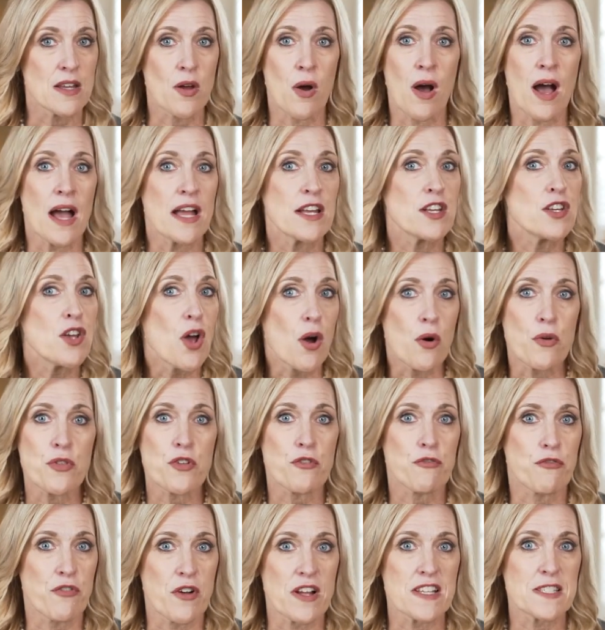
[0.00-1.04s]
Now, I know
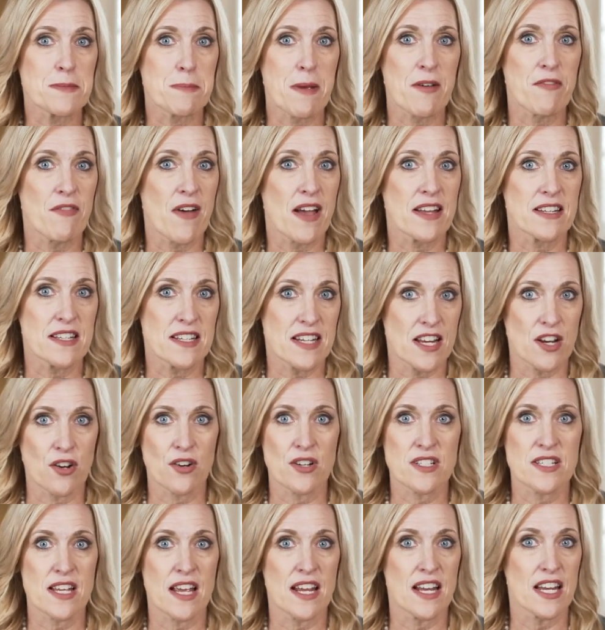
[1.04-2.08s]
that friends may find it
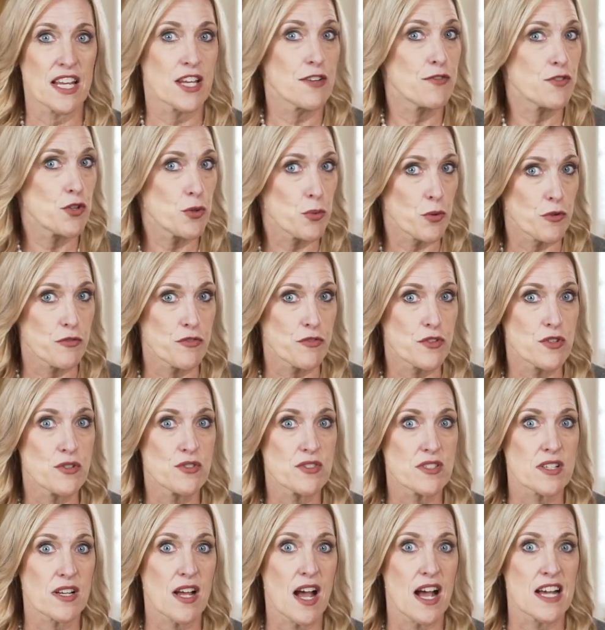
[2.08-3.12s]
irritating if you
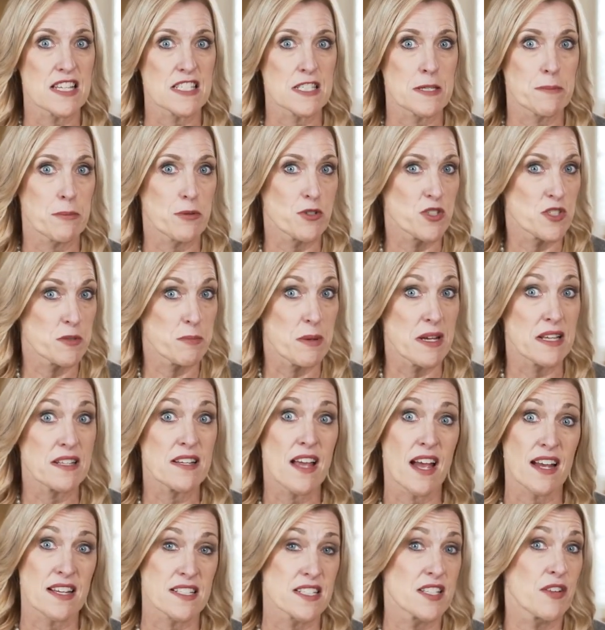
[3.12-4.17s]
refuse to gossip or speak
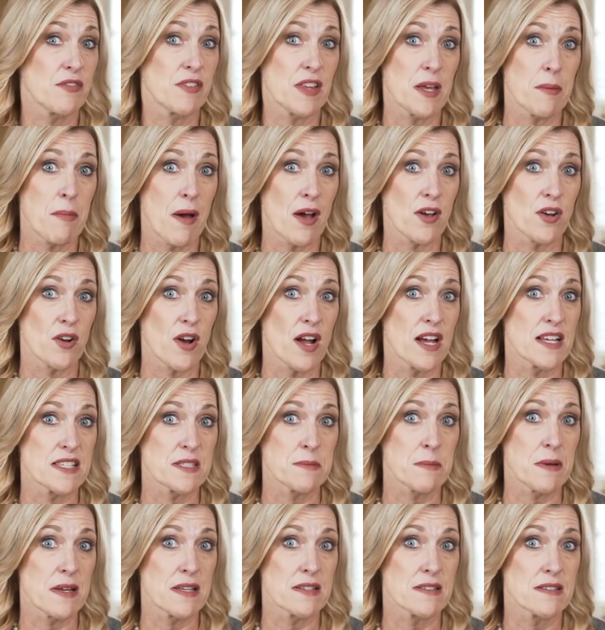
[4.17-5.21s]
negatively about your
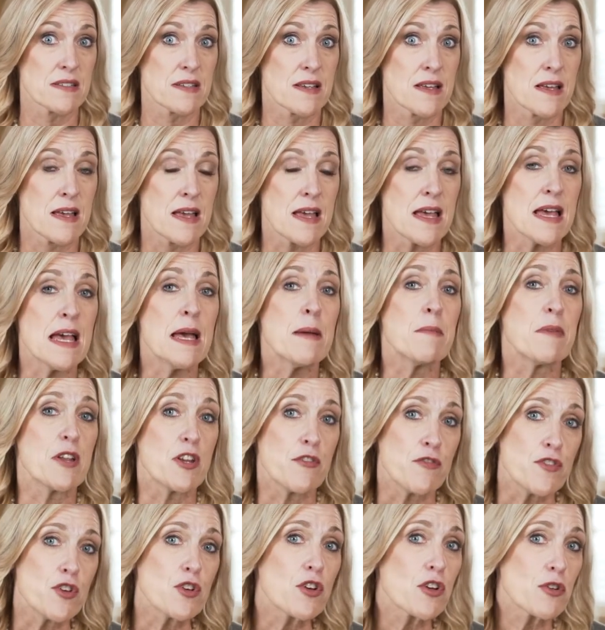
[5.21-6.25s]
husband, but
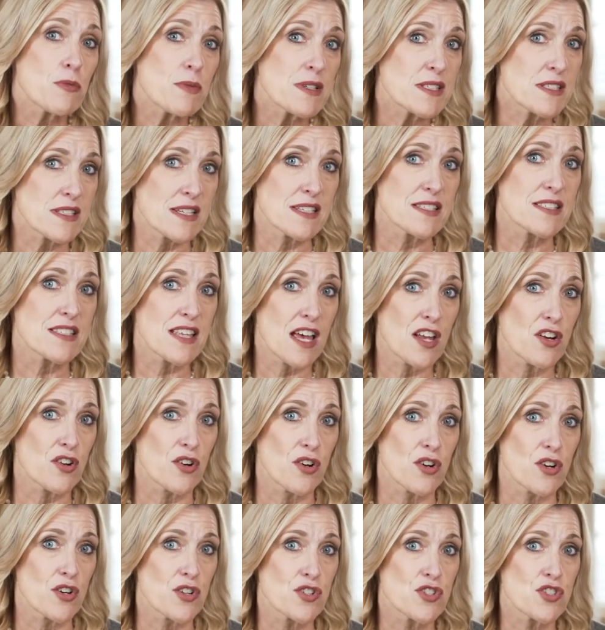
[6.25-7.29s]
if you can resist that
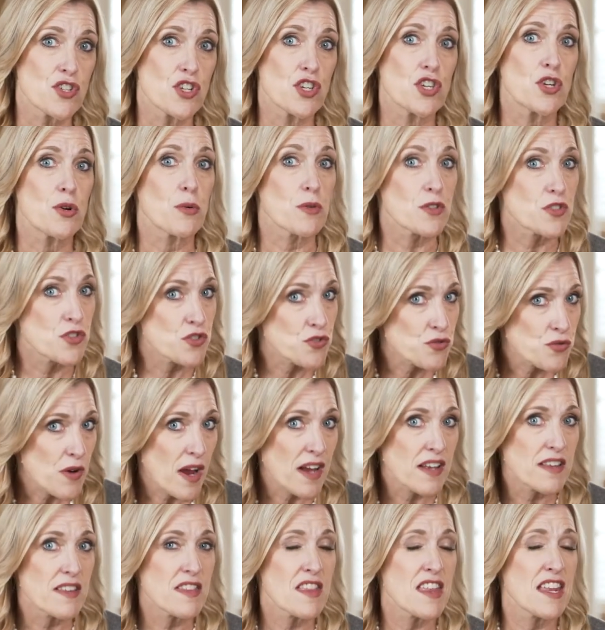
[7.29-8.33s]
urge, you are
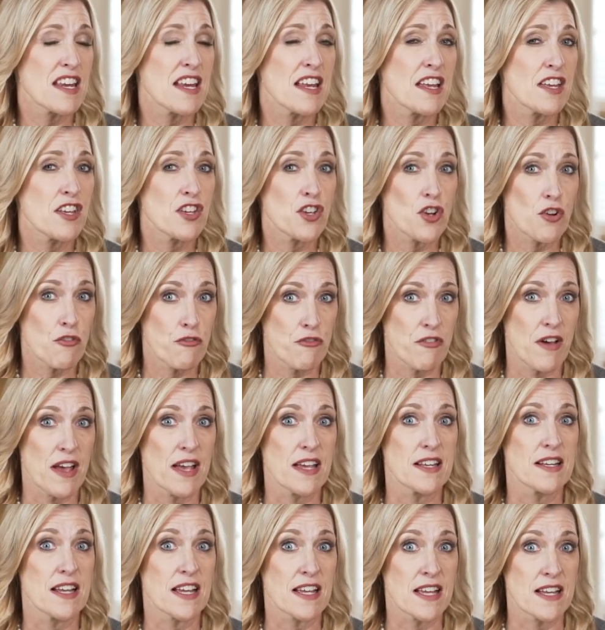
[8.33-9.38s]
strengthening your
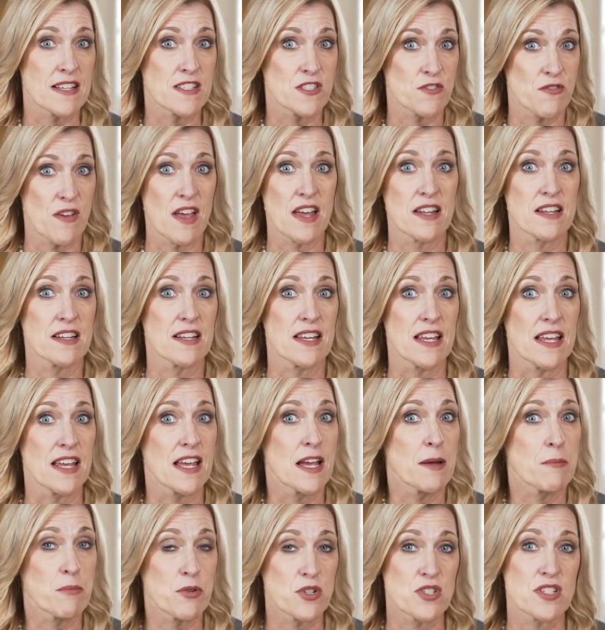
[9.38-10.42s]
fight against
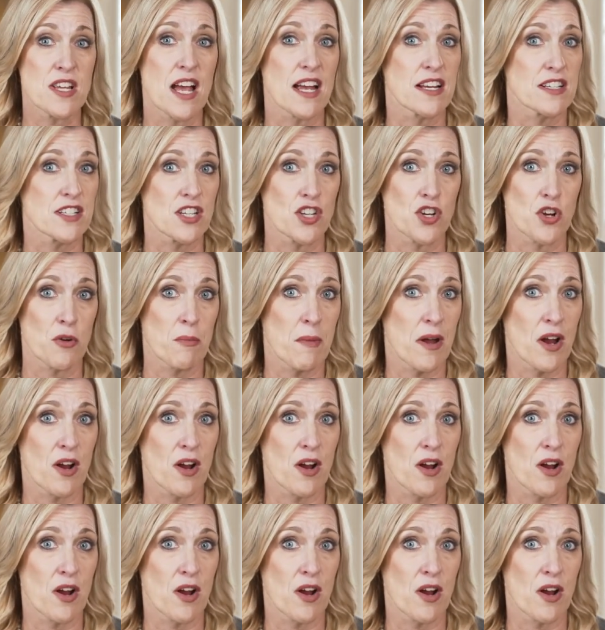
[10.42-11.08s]
vanity and protecting your